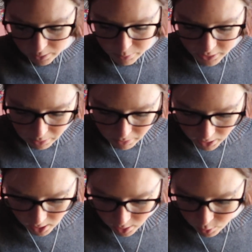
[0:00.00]
I'm bringing my
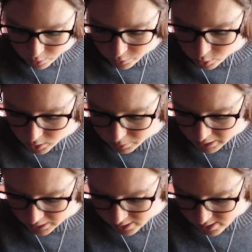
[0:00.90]
Aquaphor
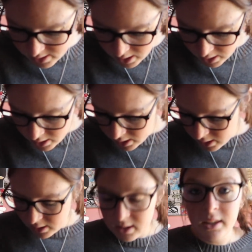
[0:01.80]
because
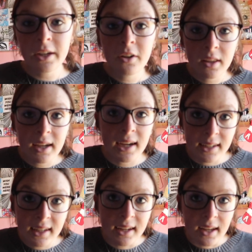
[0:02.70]
clearly I need